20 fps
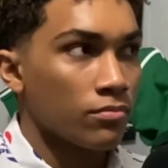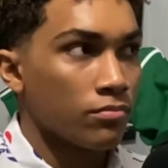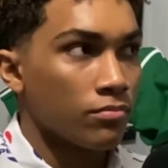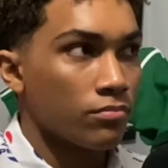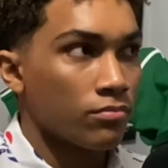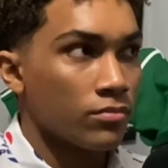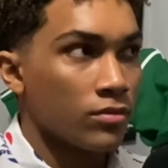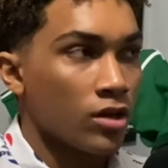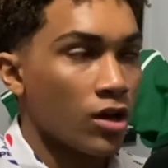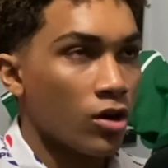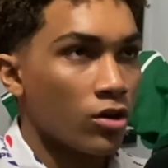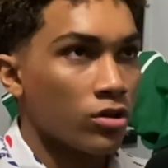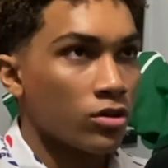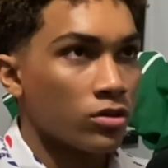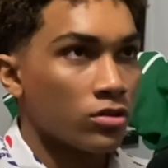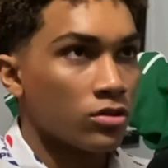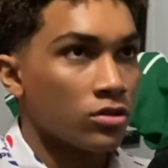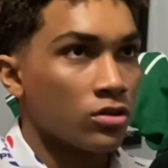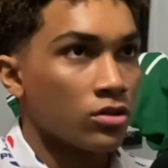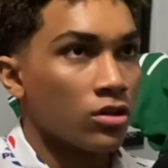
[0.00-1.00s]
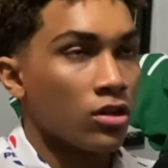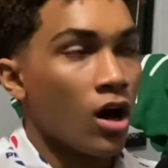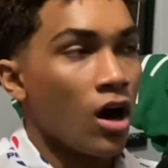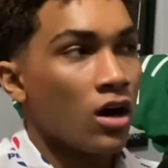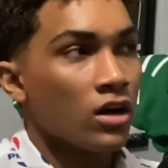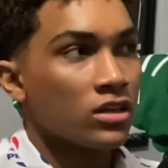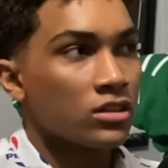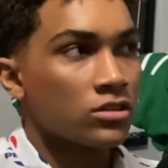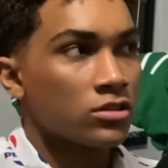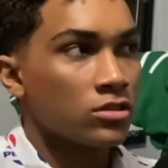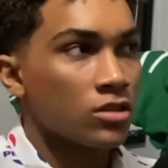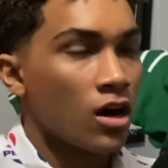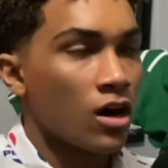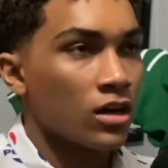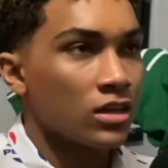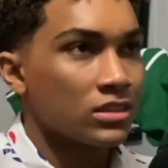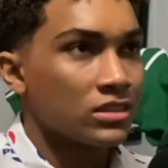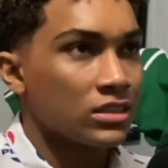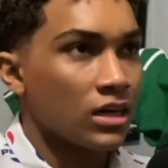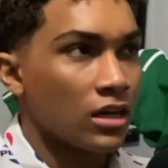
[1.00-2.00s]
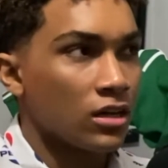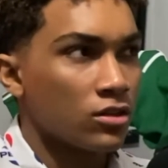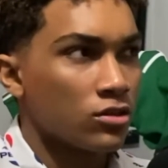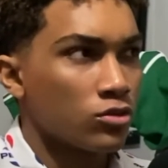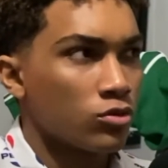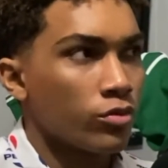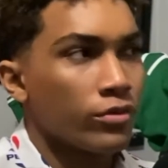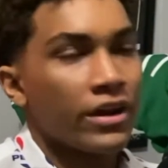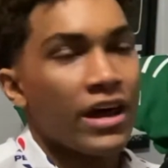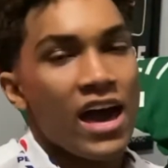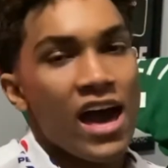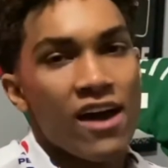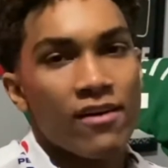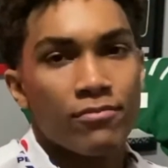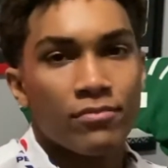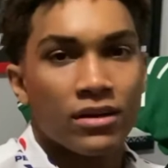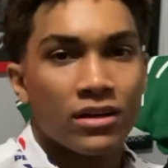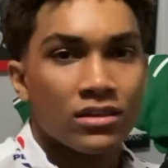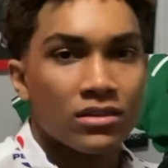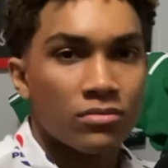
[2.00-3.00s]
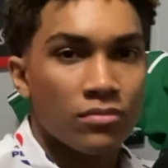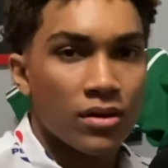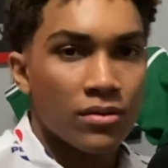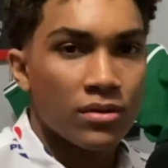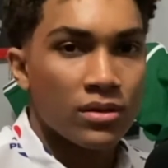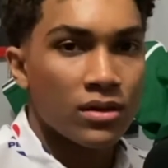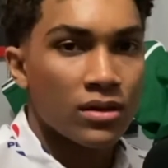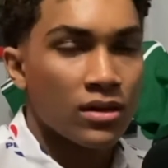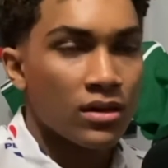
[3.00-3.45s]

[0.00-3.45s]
you know, the longest song is like 2.5 minutes, maybe.